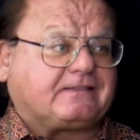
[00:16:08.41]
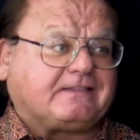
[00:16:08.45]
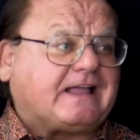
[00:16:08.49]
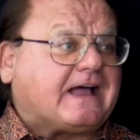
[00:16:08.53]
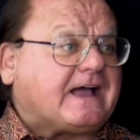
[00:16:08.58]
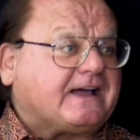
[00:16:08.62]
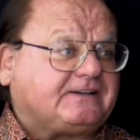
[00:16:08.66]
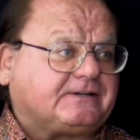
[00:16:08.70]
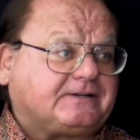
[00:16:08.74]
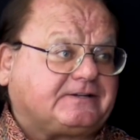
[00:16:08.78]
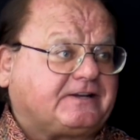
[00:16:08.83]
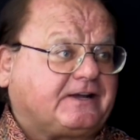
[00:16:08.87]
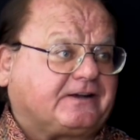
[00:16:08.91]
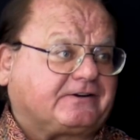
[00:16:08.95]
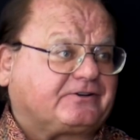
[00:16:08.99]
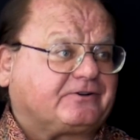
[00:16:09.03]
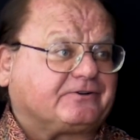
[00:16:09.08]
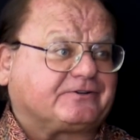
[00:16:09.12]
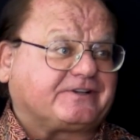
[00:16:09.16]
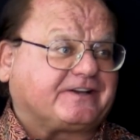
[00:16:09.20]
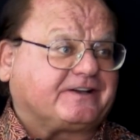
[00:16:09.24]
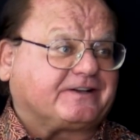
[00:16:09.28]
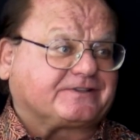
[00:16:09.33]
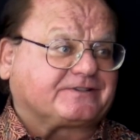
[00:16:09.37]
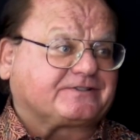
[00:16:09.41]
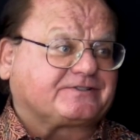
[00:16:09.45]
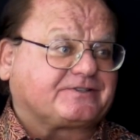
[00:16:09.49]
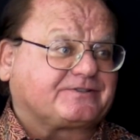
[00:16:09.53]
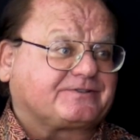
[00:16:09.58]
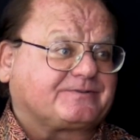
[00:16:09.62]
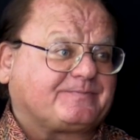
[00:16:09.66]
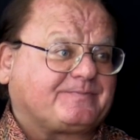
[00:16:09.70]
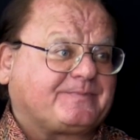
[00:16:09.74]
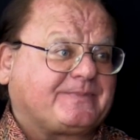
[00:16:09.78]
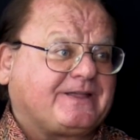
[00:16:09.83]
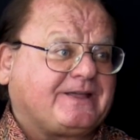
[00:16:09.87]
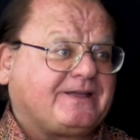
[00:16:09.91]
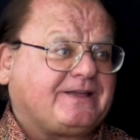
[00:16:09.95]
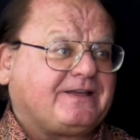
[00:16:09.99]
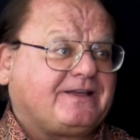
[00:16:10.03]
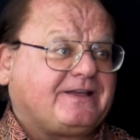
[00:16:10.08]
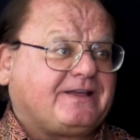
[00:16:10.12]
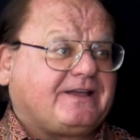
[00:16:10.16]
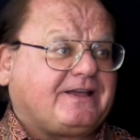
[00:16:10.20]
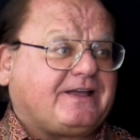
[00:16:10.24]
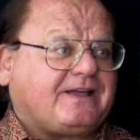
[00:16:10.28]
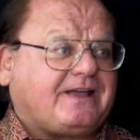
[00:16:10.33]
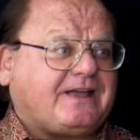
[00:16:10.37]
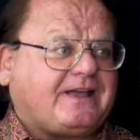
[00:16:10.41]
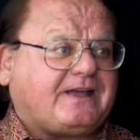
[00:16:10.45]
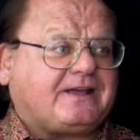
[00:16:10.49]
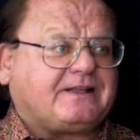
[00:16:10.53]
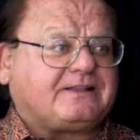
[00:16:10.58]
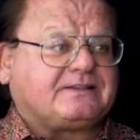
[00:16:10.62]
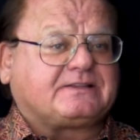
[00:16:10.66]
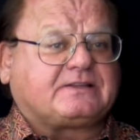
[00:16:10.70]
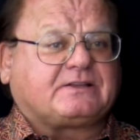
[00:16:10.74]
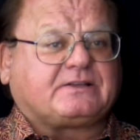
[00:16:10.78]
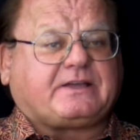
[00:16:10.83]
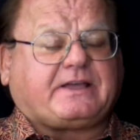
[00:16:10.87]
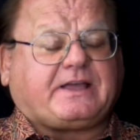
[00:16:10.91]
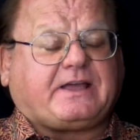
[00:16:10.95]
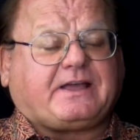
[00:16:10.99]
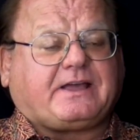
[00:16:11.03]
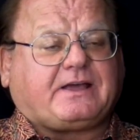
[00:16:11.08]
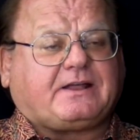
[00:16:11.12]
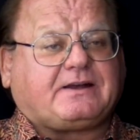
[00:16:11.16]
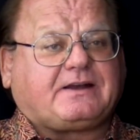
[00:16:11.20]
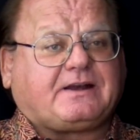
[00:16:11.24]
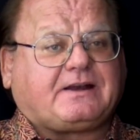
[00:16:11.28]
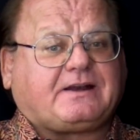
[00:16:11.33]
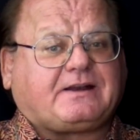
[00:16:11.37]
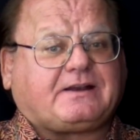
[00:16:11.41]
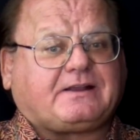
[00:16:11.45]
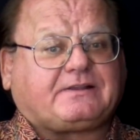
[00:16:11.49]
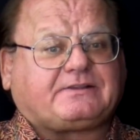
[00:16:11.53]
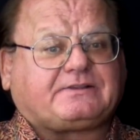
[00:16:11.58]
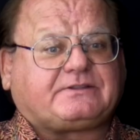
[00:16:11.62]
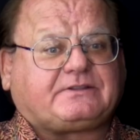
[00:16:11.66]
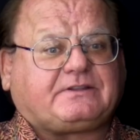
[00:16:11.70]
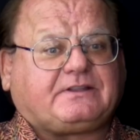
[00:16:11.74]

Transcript: lie detector tests, and